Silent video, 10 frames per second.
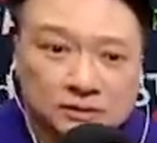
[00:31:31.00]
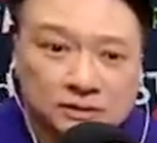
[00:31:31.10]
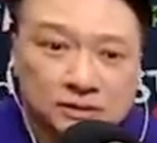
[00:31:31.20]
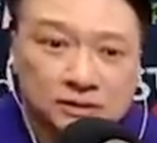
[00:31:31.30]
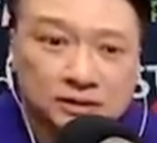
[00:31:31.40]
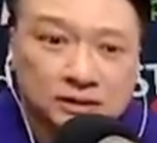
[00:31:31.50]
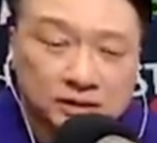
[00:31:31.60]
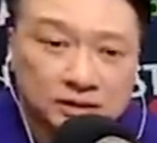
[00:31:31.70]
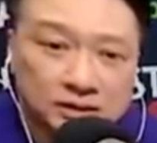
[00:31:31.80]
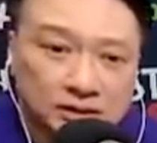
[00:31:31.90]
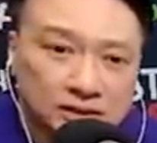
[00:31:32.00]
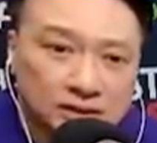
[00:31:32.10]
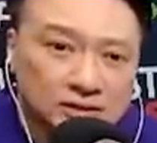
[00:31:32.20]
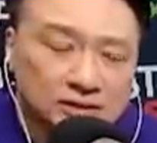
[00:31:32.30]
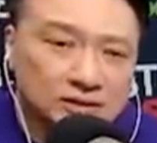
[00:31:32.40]

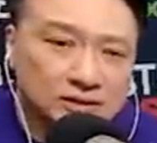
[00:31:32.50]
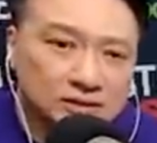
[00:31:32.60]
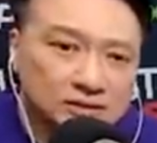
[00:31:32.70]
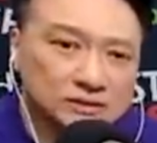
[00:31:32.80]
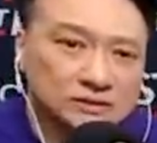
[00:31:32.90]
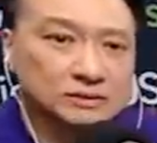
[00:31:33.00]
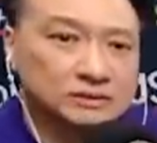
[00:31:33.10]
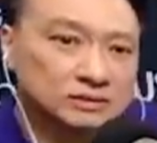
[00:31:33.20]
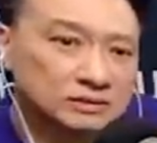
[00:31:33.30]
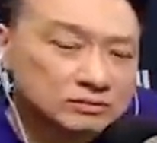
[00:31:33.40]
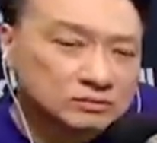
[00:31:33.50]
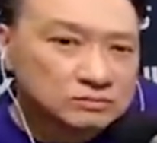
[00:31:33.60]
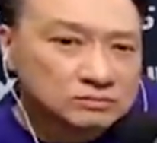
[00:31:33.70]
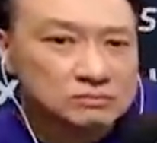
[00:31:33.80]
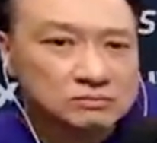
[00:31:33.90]

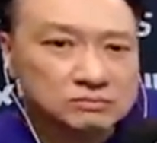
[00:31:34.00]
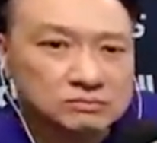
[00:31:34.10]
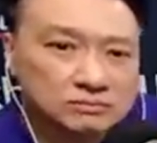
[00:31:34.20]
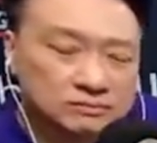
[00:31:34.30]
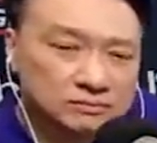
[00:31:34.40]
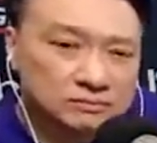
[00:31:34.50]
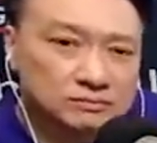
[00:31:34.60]
[no speech]